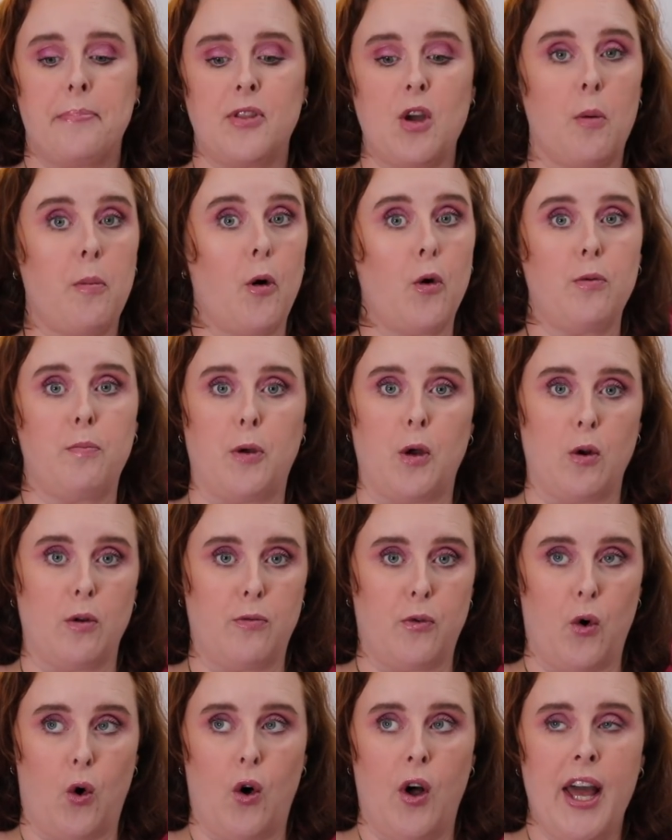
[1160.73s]
They're both
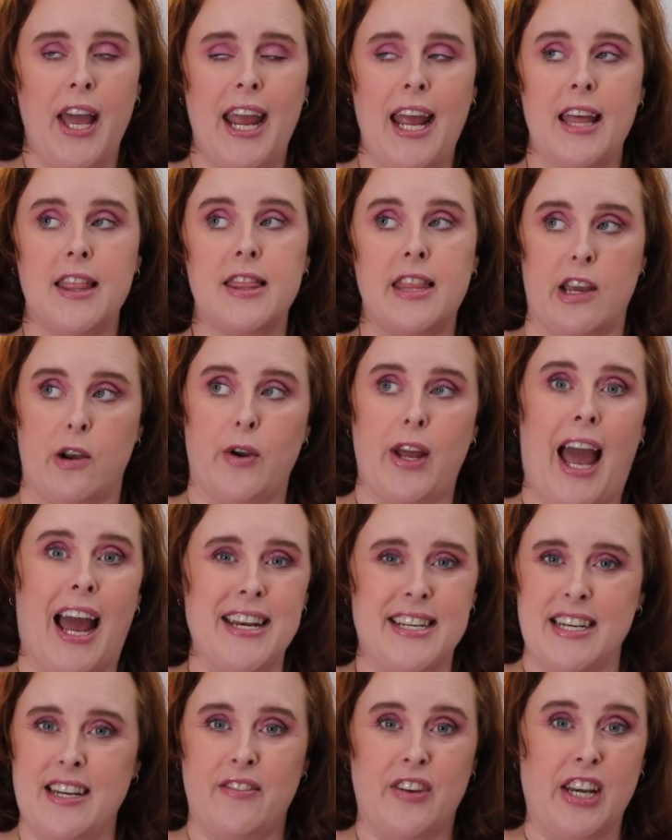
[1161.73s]
beautiful. In theory,
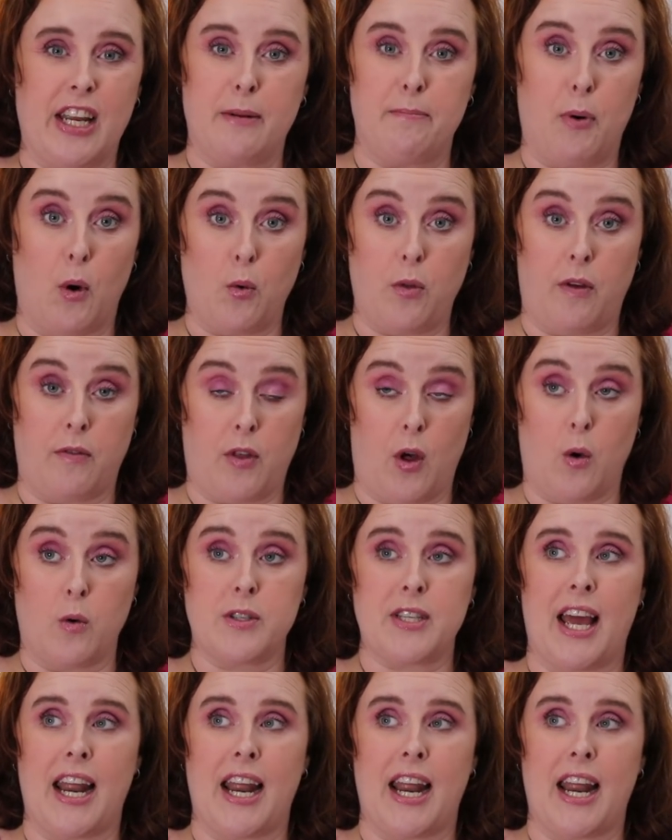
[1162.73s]
I didn't even need both of those.